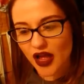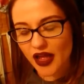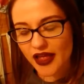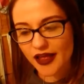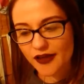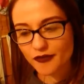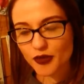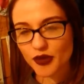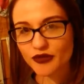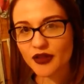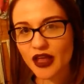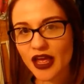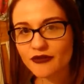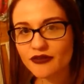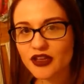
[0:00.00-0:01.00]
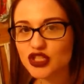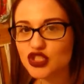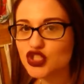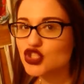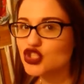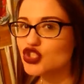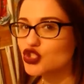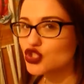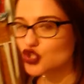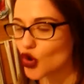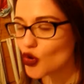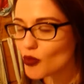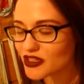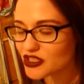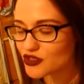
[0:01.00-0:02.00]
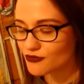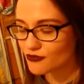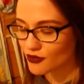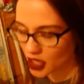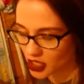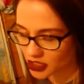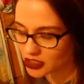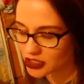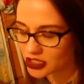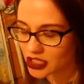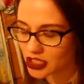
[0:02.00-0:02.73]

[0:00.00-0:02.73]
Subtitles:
I have been having so much fun.